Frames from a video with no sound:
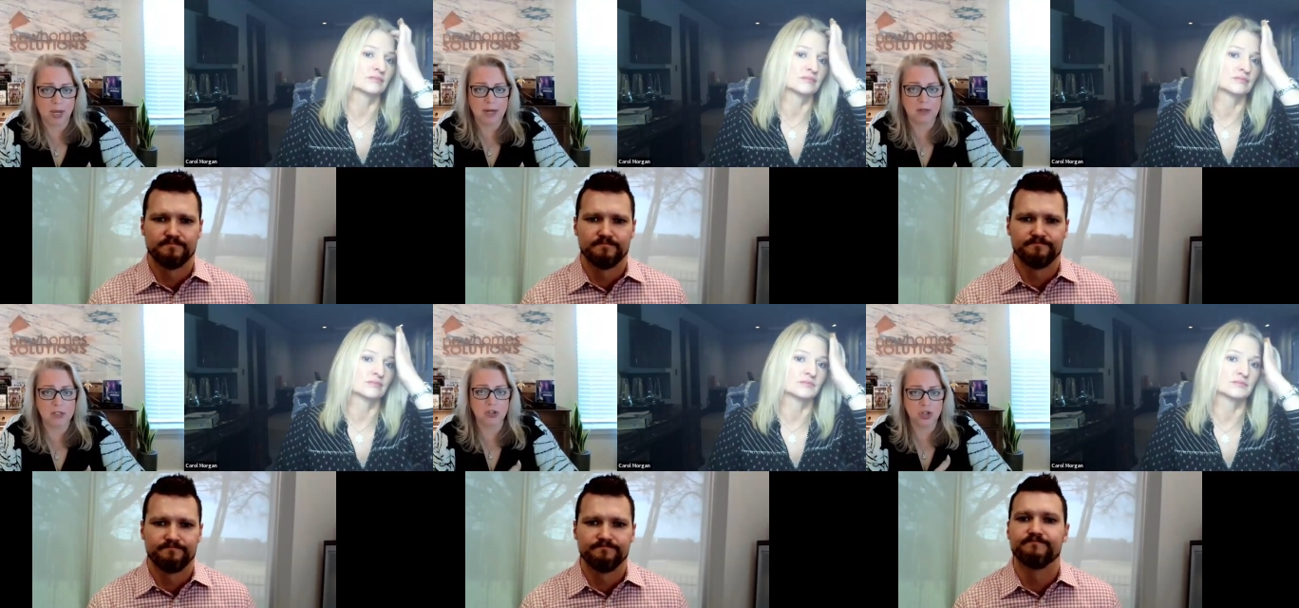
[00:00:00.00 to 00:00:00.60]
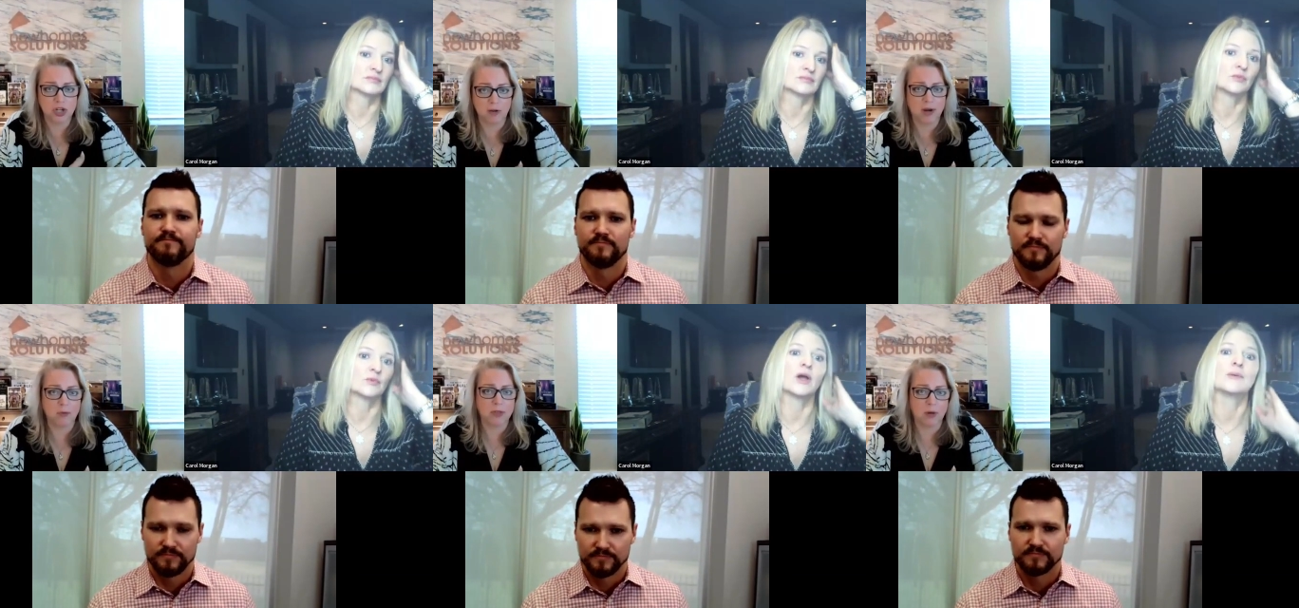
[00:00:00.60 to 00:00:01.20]
Speaker 1: to our buyers and
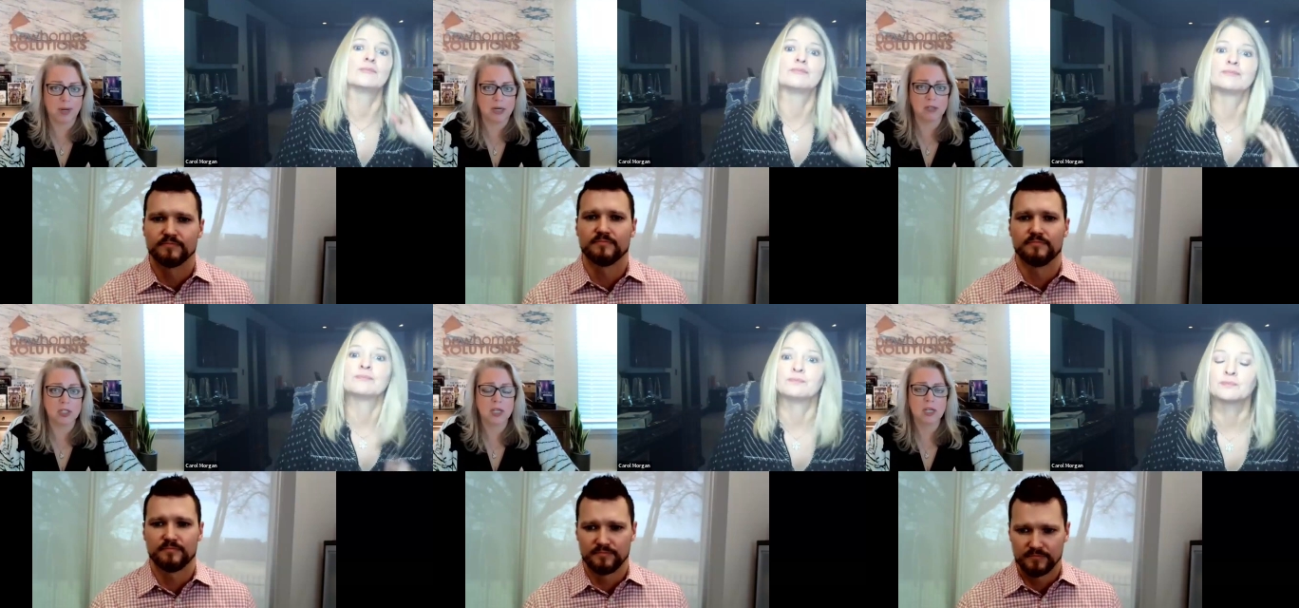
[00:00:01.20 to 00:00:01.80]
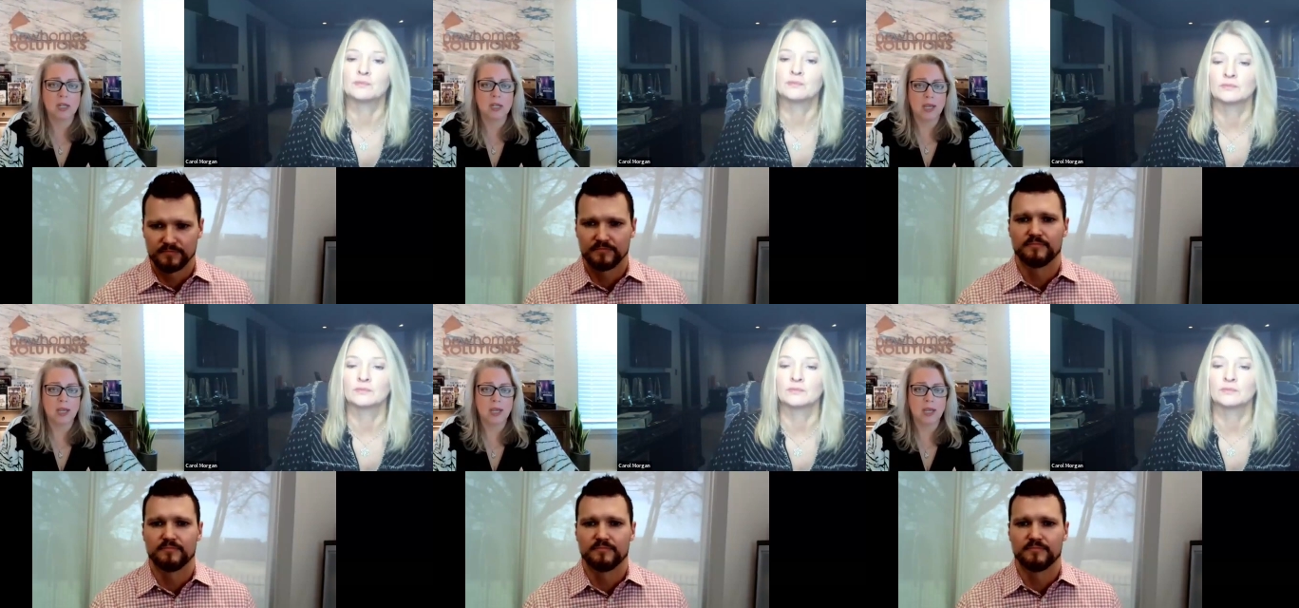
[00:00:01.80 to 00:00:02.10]
sharing right. with our buyers